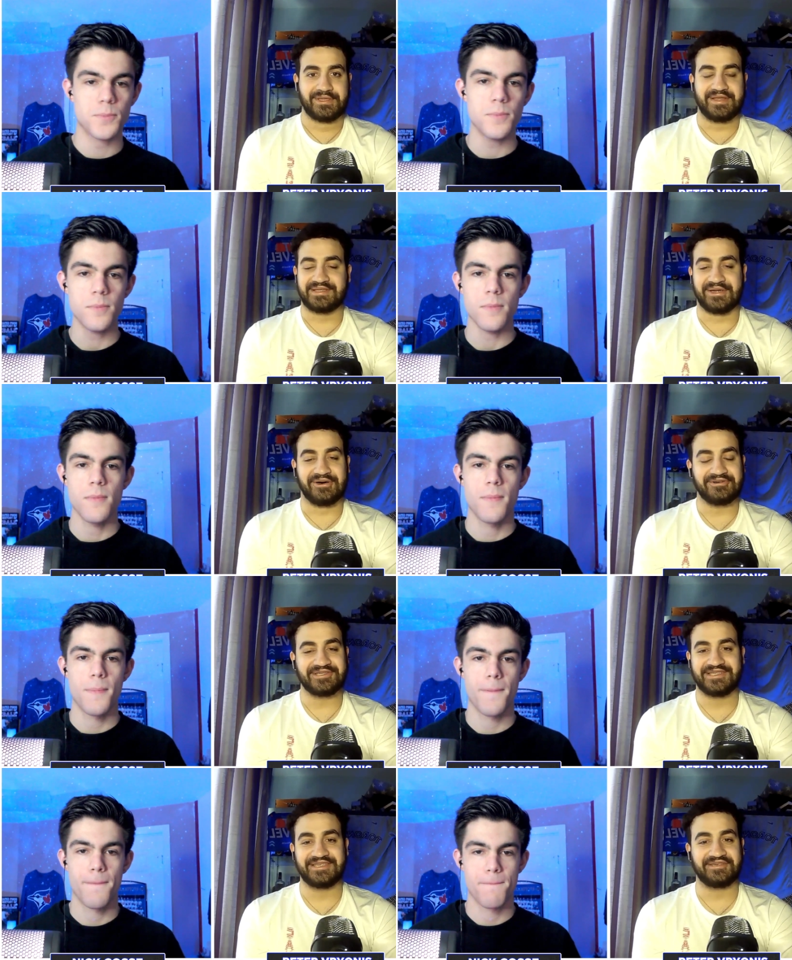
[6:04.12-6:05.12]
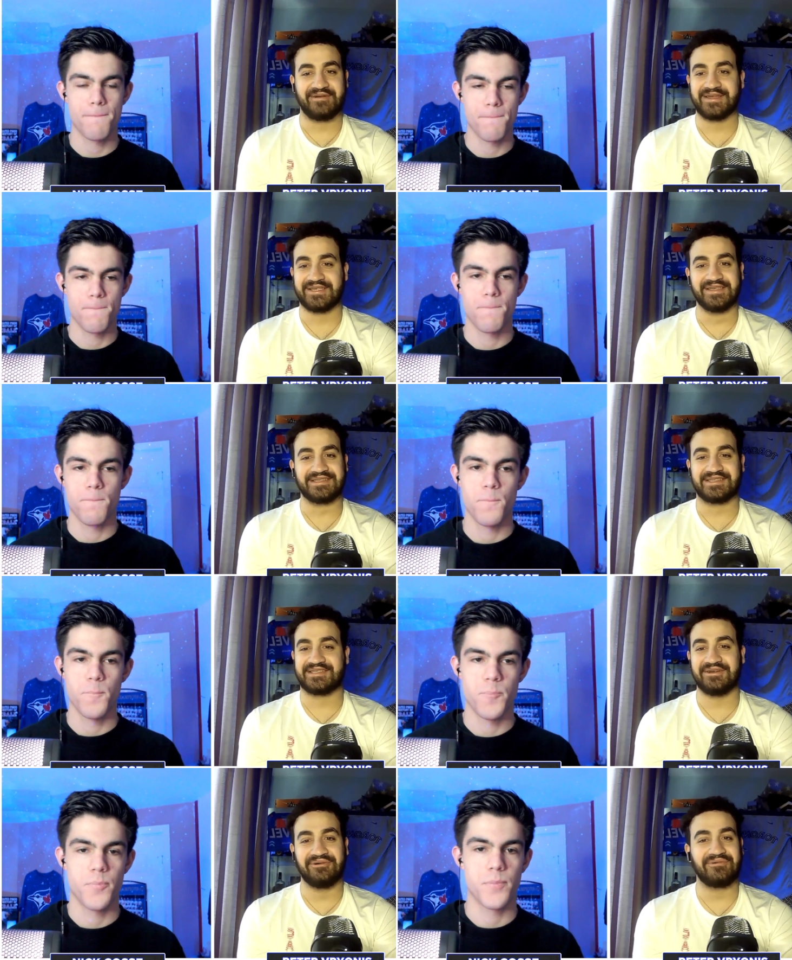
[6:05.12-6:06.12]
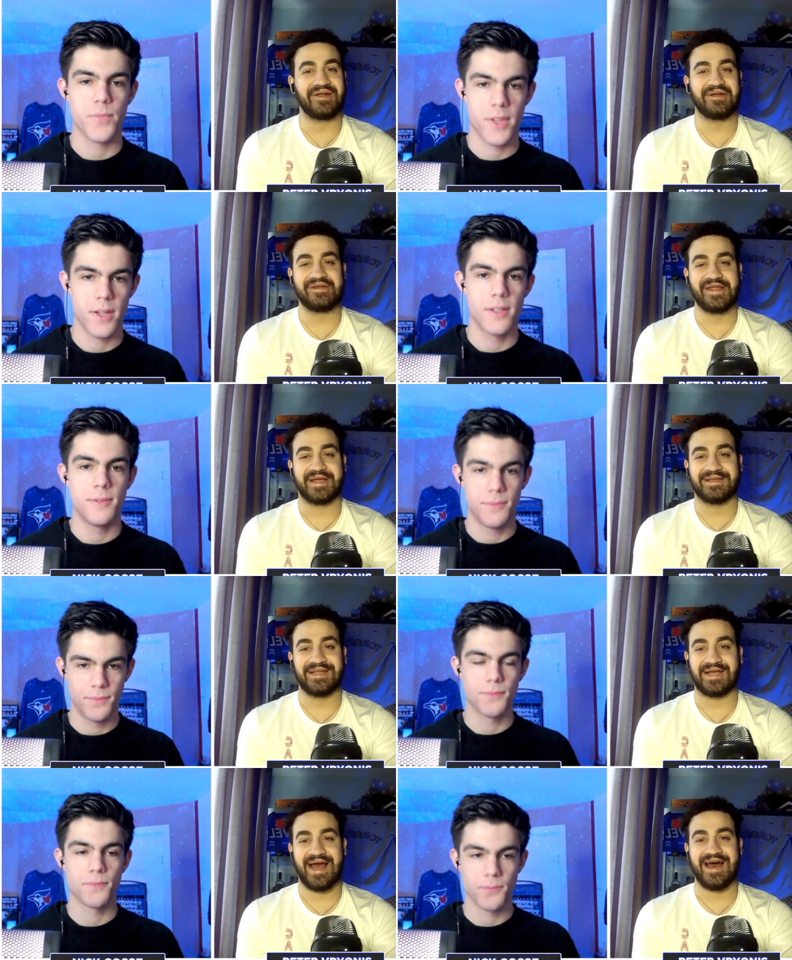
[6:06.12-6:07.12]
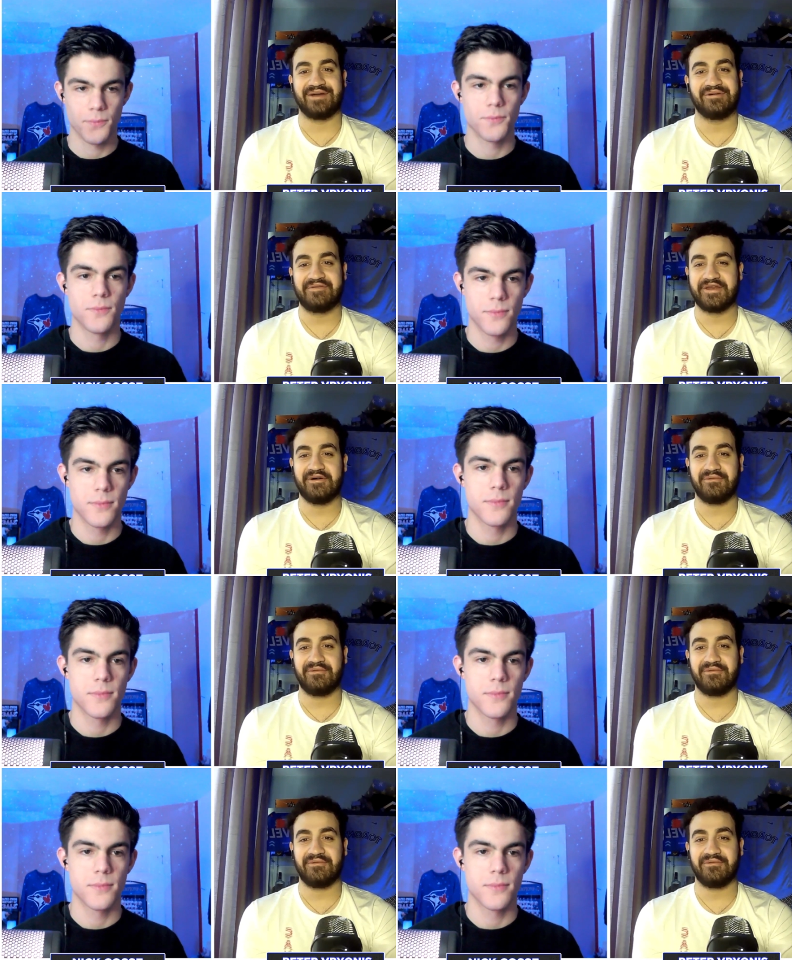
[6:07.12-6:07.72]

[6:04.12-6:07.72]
Speaker 1: This whole situation is so weird, Nick. Like I, I don't even know